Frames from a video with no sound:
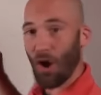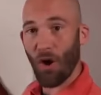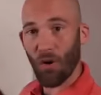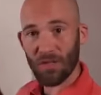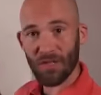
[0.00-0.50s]

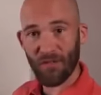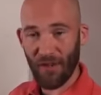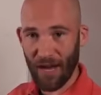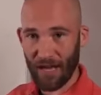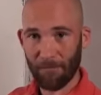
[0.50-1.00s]
host
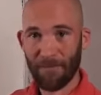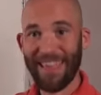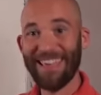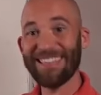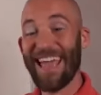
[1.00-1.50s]
file
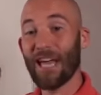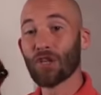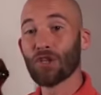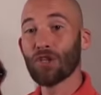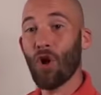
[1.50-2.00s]
is a
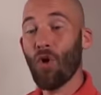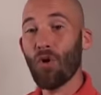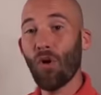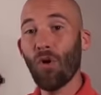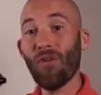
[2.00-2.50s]

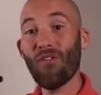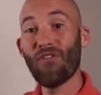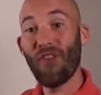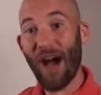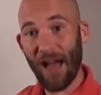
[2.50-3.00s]
local
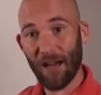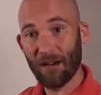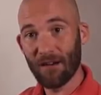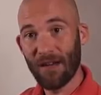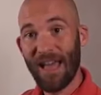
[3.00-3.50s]

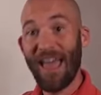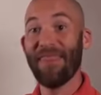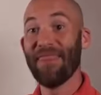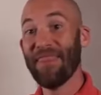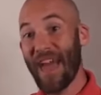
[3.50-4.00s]
file
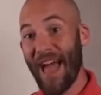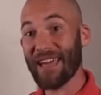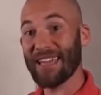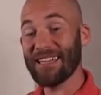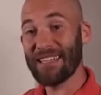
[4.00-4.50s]

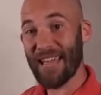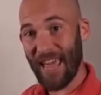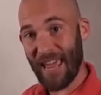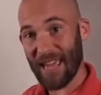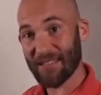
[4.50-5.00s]
that
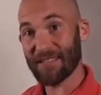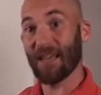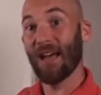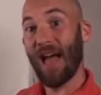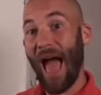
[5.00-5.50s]

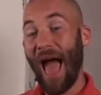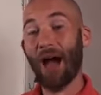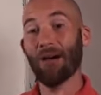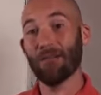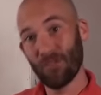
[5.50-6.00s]
contains
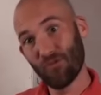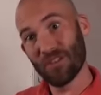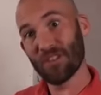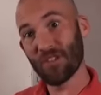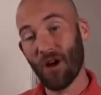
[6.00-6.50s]
how to
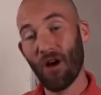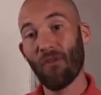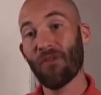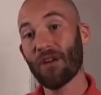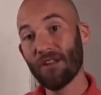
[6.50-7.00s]

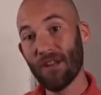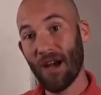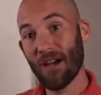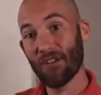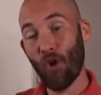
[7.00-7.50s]
resolve
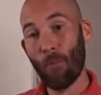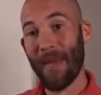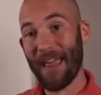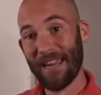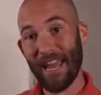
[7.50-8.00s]

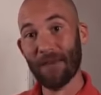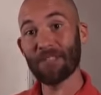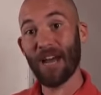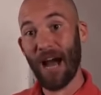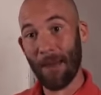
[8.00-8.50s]
domain
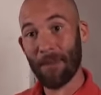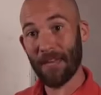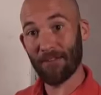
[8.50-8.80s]
names to IP